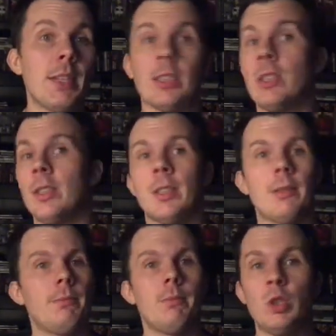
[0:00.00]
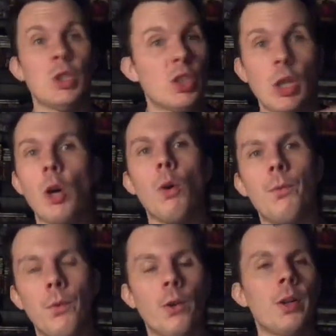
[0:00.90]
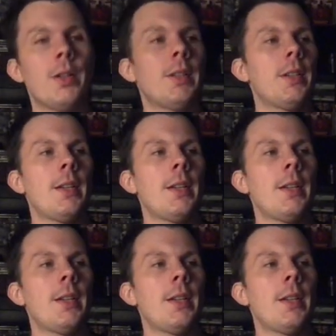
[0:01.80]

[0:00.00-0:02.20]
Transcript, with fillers: that's going to just go for it